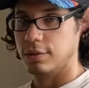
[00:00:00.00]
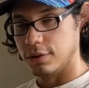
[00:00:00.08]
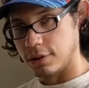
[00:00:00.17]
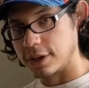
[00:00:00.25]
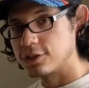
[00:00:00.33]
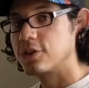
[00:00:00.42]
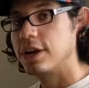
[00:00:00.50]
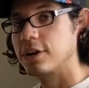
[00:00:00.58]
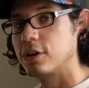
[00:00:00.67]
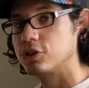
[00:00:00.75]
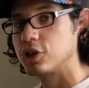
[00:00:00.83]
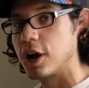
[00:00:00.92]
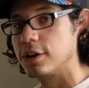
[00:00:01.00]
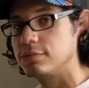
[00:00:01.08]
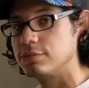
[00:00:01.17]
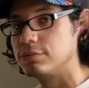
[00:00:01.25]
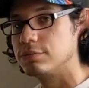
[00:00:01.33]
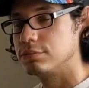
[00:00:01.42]
Look at your anchor chart.
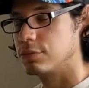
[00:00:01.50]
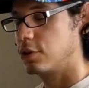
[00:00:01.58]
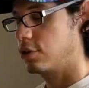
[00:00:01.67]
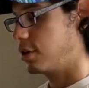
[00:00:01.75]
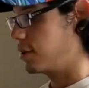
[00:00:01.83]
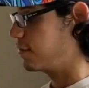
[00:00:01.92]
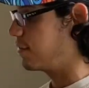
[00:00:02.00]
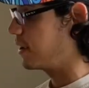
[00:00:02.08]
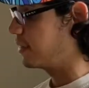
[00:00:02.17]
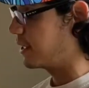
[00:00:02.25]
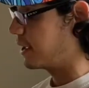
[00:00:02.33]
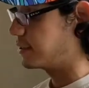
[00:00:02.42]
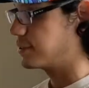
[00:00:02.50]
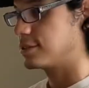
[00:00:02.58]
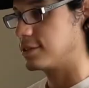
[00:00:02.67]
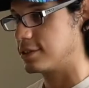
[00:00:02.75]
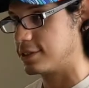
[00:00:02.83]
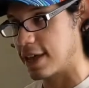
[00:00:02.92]
You're gonna find that
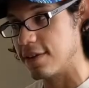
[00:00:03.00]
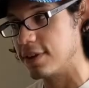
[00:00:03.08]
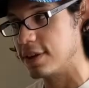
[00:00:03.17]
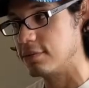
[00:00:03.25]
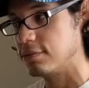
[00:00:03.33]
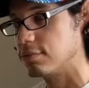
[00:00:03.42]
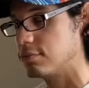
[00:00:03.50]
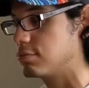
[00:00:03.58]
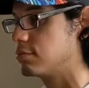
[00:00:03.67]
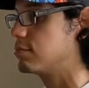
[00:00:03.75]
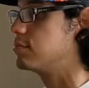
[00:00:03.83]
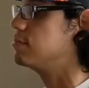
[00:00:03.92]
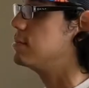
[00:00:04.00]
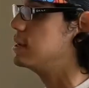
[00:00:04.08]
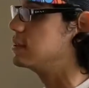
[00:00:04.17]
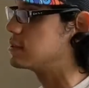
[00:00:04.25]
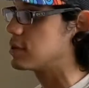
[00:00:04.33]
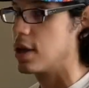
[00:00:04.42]
7
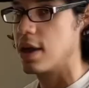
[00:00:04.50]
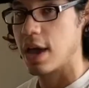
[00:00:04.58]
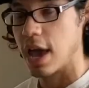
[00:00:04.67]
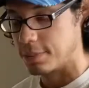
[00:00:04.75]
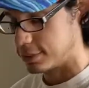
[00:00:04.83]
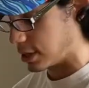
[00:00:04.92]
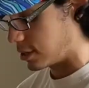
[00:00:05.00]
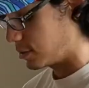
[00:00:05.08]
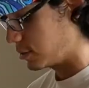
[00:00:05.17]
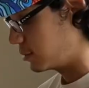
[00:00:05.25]
means hepta.